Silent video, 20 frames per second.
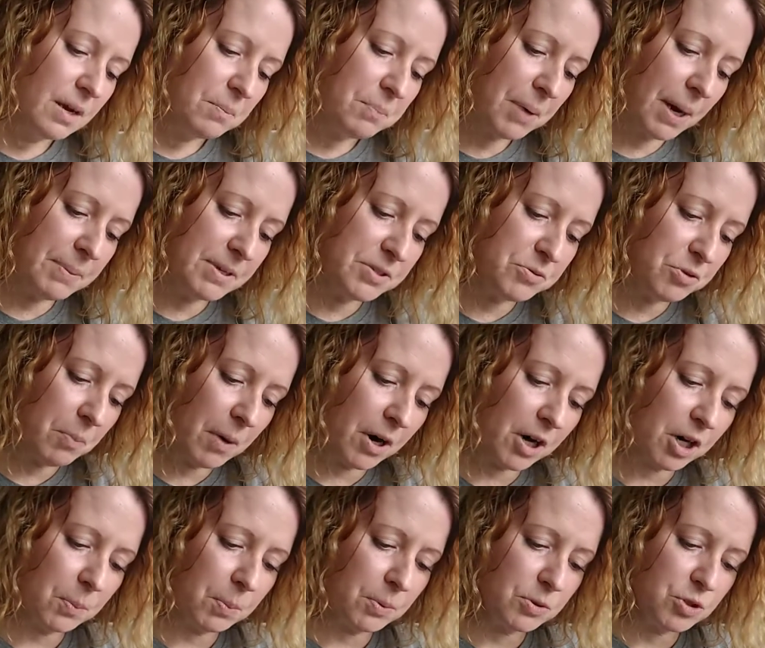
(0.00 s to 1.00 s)
Bobbie's
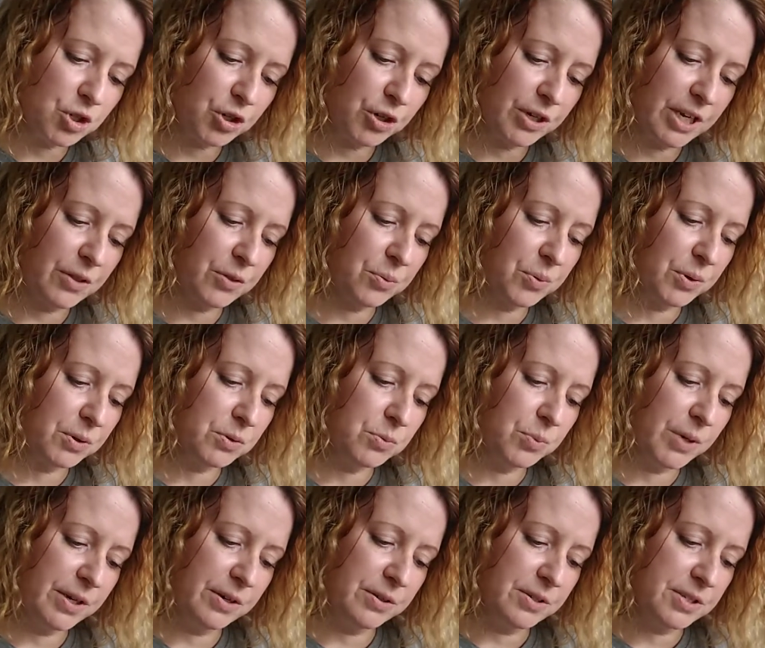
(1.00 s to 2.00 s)
remarkable journey thrilled
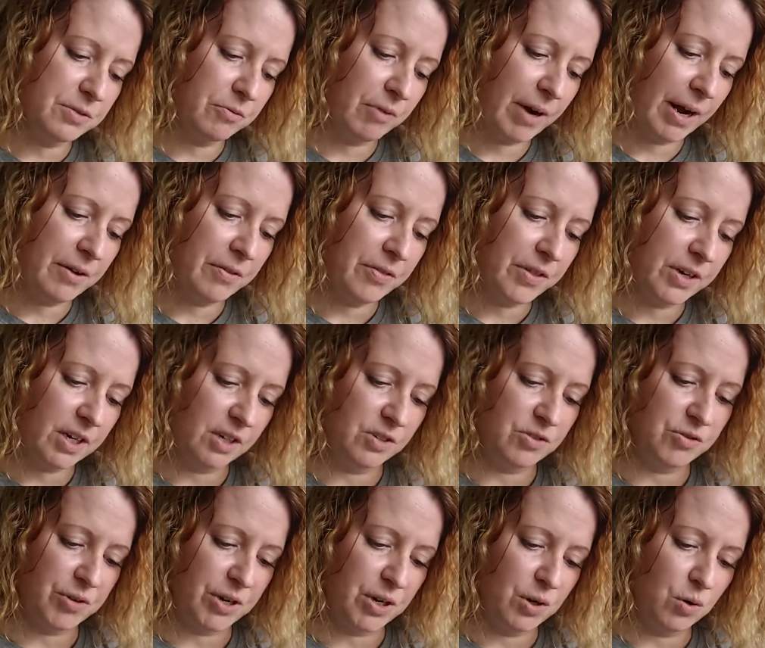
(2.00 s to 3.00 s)
readers around the
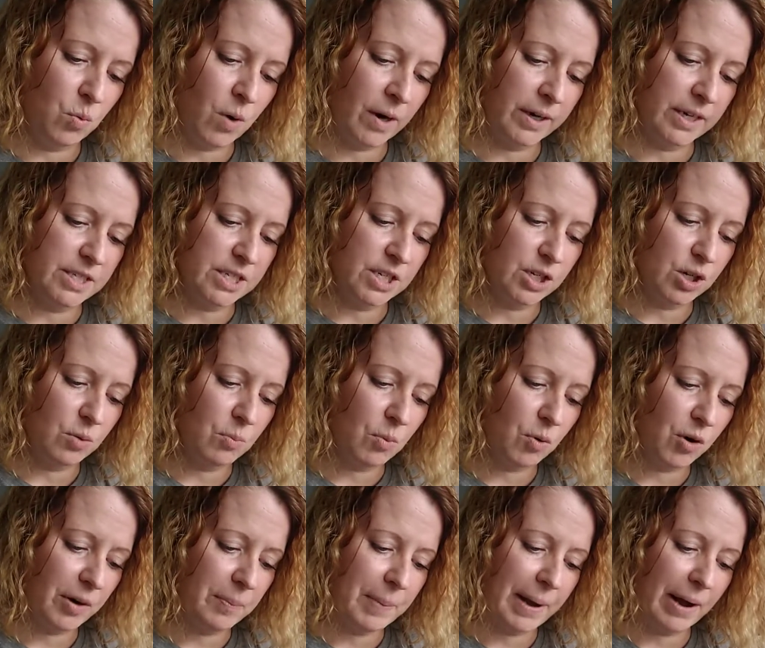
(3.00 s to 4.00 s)
country who wanted to know
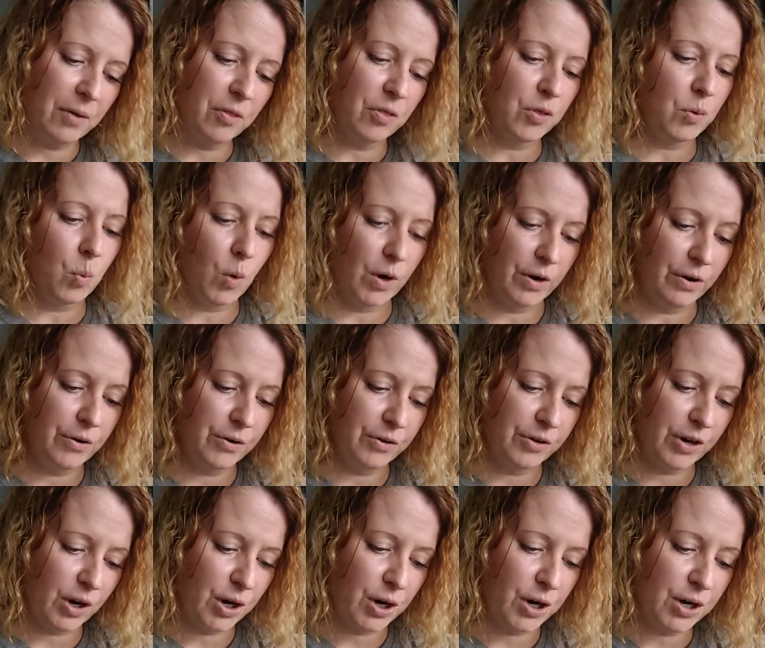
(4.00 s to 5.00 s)
more about the Wonder
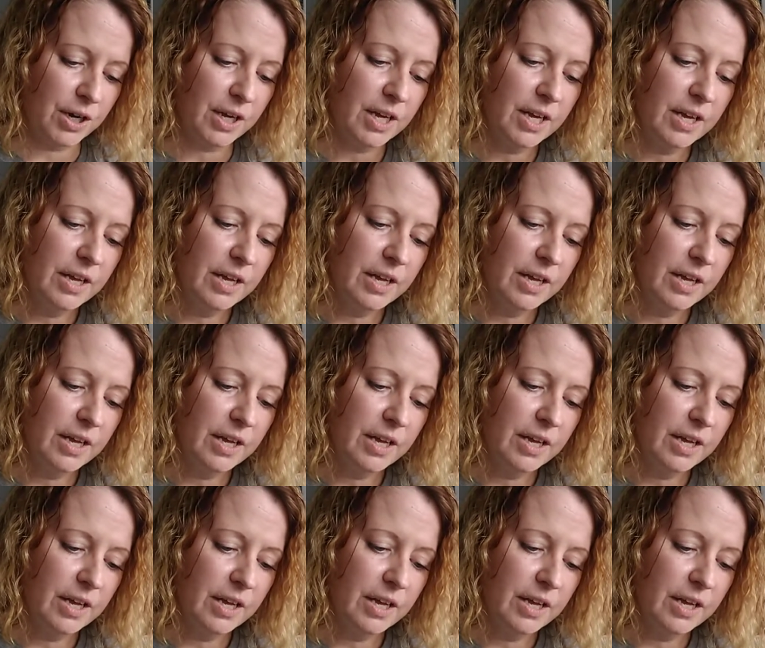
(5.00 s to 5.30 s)
Dog.